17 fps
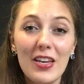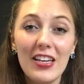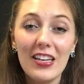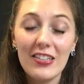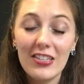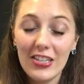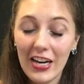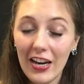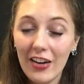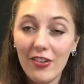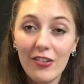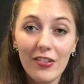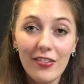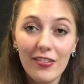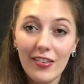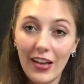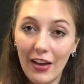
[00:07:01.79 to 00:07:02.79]
media
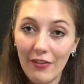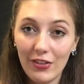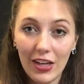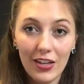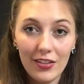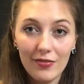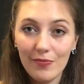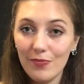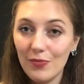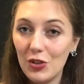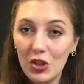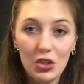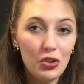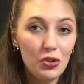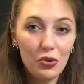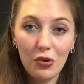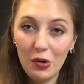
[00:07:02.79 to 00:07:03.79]
channels, I've got
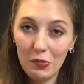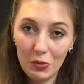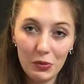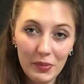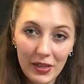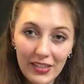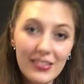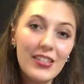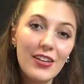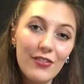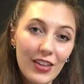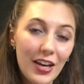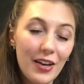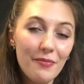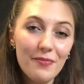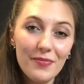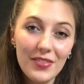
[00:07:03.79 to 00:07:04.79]
the normal mix of
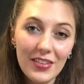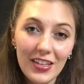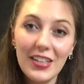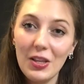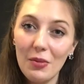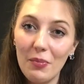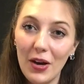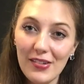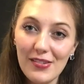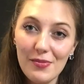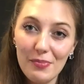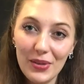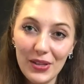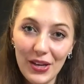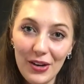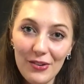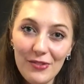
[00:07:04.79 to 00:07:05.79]
them in the box
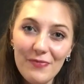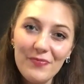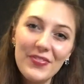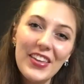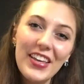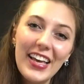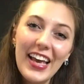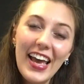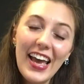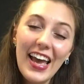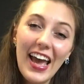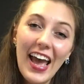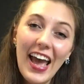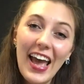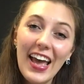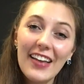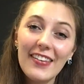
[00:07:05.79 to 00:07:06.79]
below.
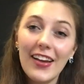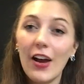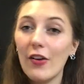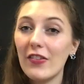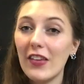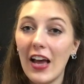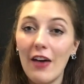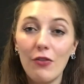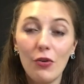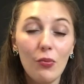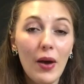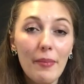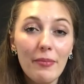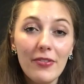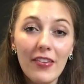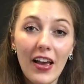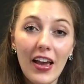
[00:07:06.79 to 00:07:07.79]
And I also have a
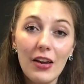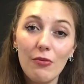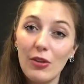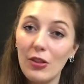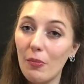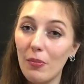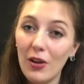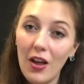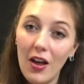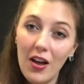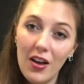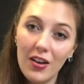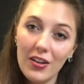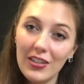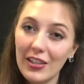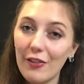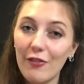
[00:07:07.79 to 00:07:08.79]
website with a
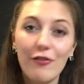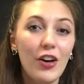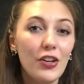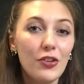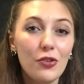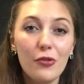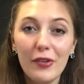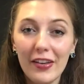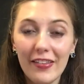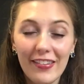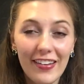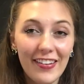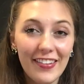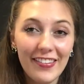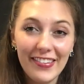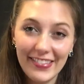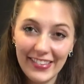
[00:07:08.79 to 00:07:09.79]
blog, like fun
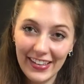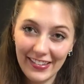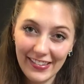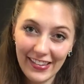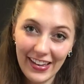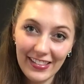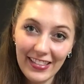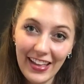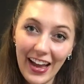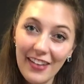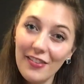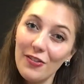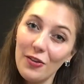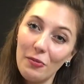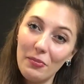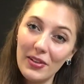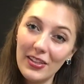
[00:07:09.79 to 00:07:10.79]
quizzes, things like that,
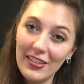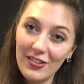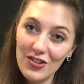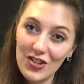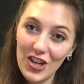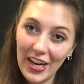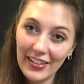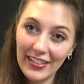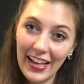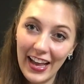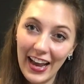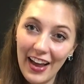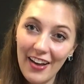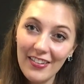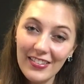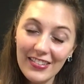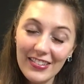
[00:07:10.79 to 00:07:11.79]
so please check that
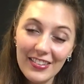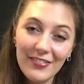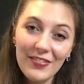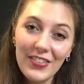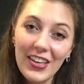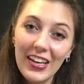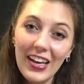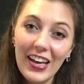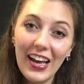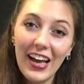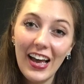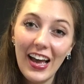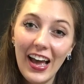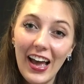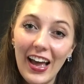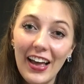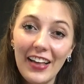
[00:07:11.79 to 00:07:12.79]
out.
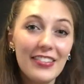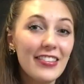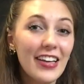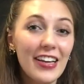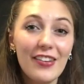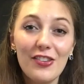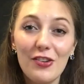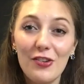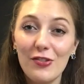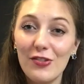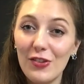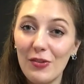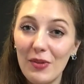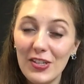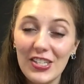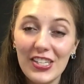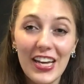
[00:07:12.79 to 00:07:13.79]
And thanks you
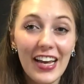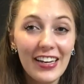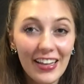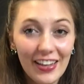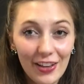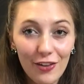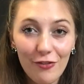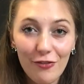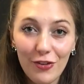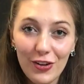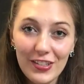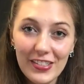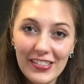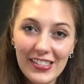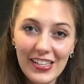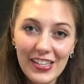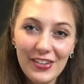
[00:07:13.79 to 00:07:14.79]
so much again. I look forward
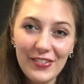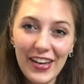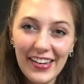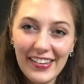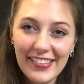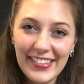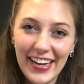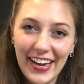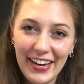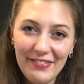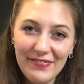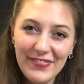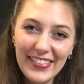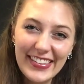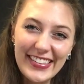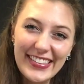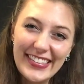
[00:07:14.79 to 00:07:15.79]
to seeing you next time.